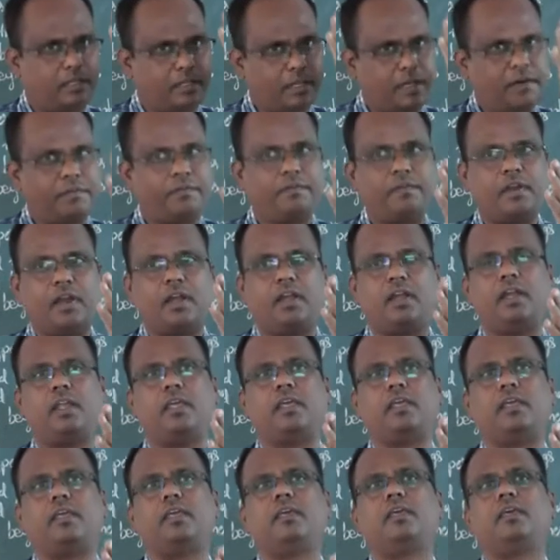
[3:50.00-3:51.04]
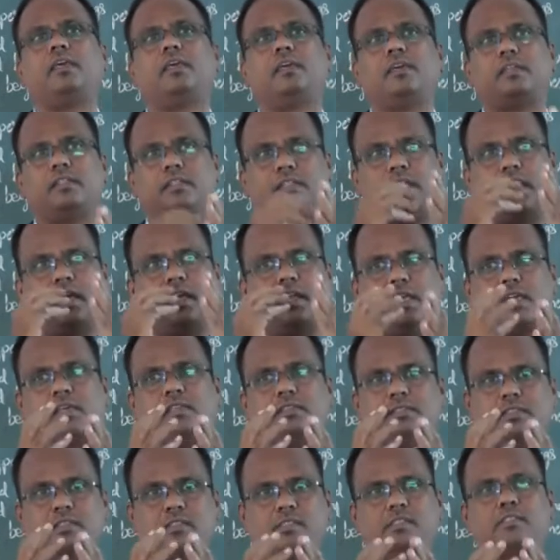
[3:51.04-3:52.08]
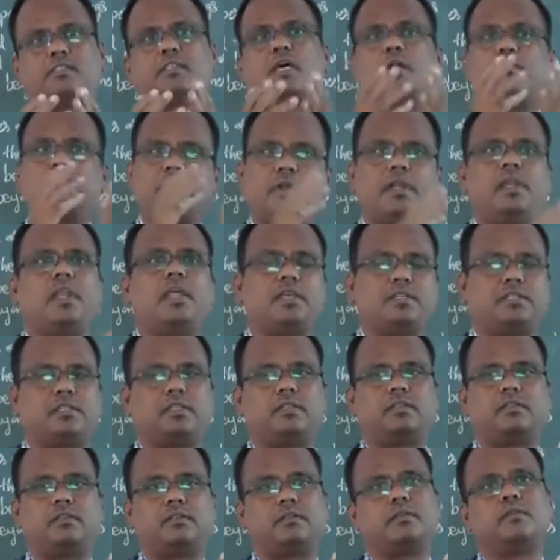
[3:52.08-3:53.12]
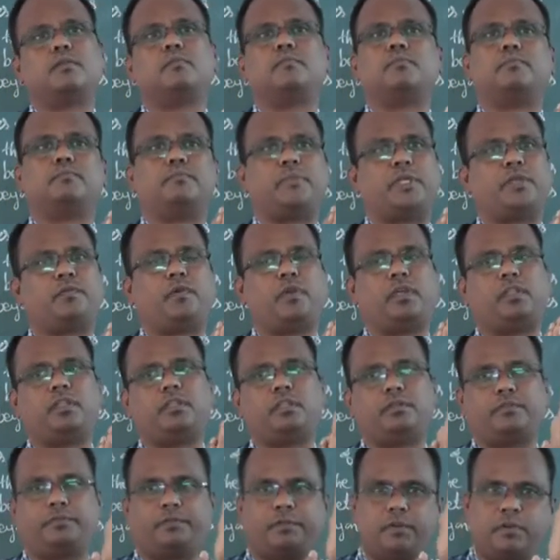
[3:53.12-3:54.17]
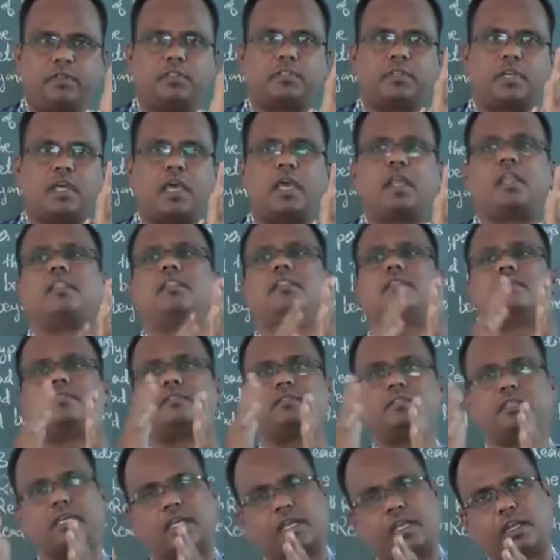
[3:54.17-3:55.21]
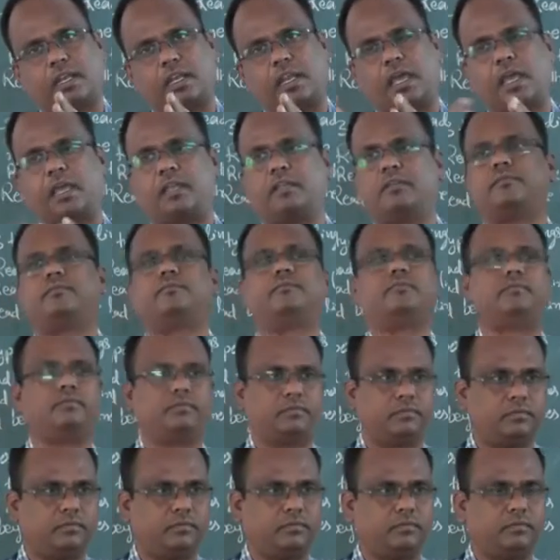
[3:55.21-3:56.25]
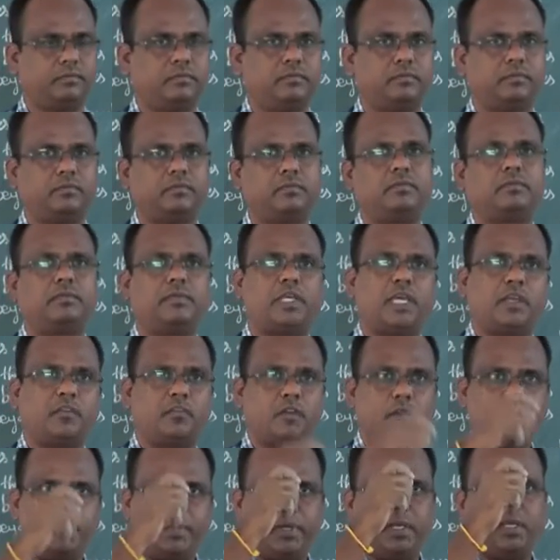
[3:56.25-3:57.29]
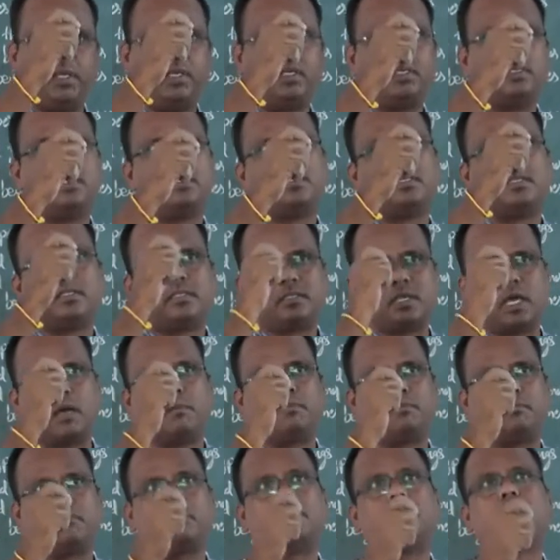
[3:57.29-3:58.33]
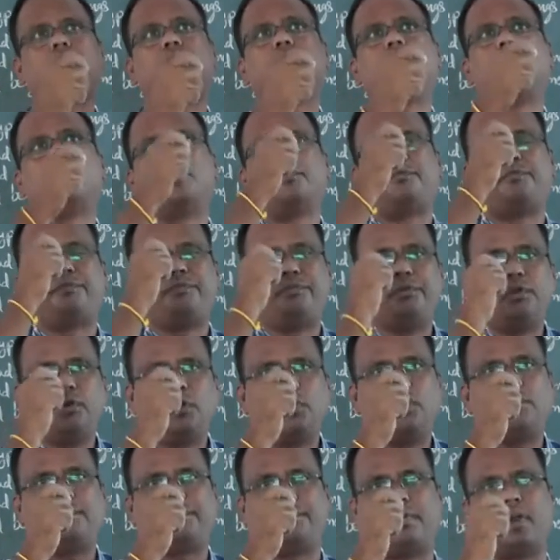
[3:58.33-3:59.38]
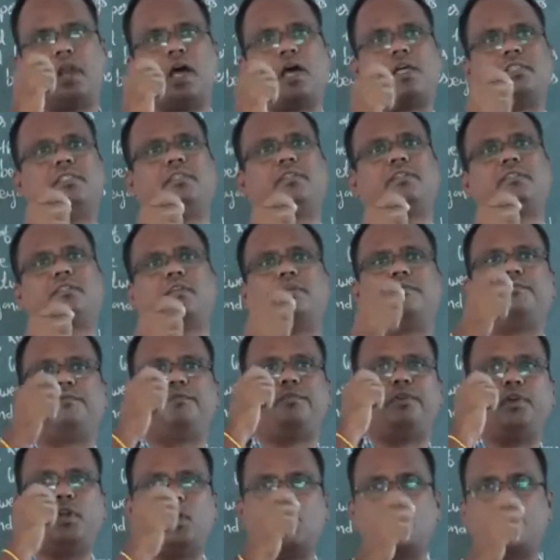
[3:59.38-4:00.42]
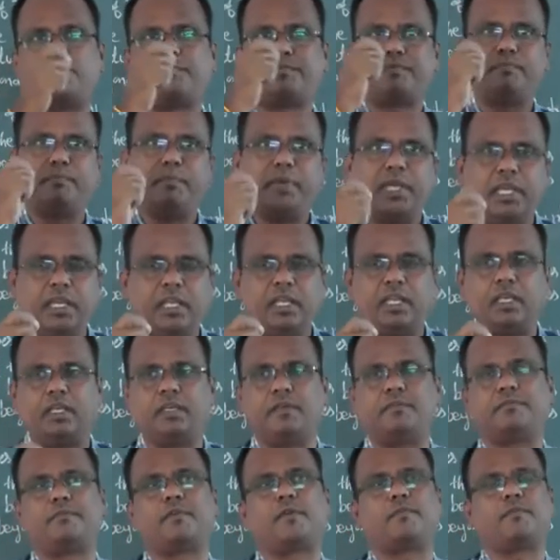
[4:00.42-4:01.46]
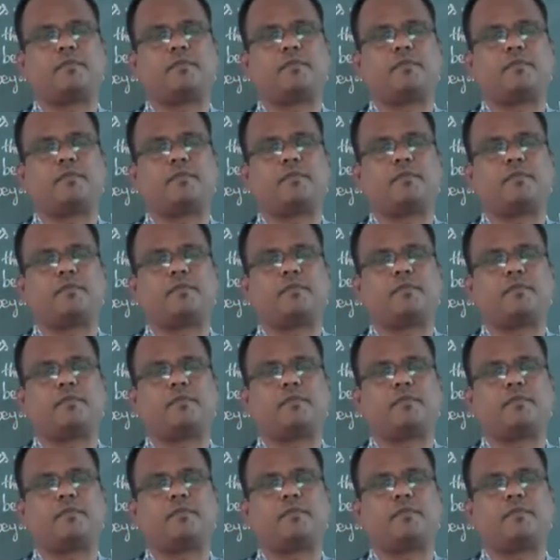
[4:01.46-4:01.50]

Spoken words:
definitely there exists some relation between the first line and the second line. There will be some flow of logic, some flow of meaning